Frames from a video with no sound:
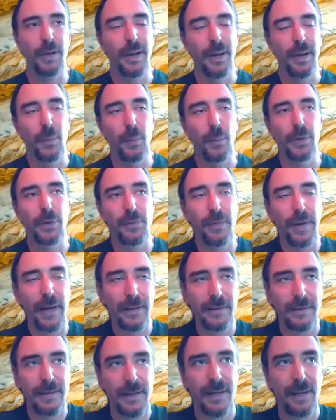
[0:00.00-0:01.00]
what's
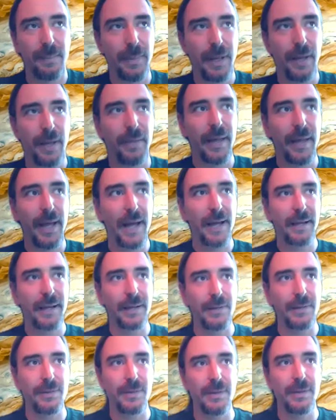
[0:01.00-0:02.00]
fascinating about that
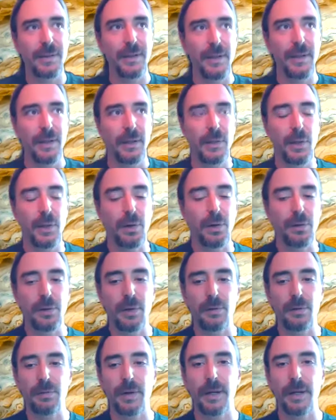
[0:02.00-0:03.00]
is that
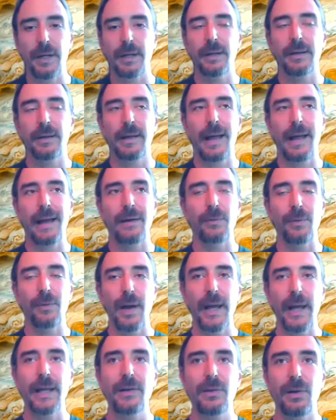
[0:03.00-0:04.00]
you're very
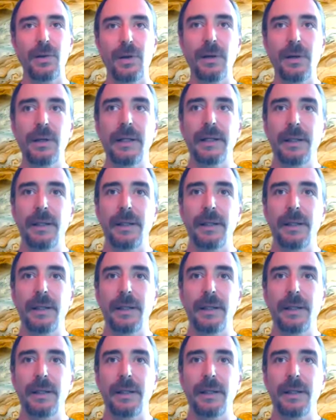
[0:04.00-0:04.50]
right on in the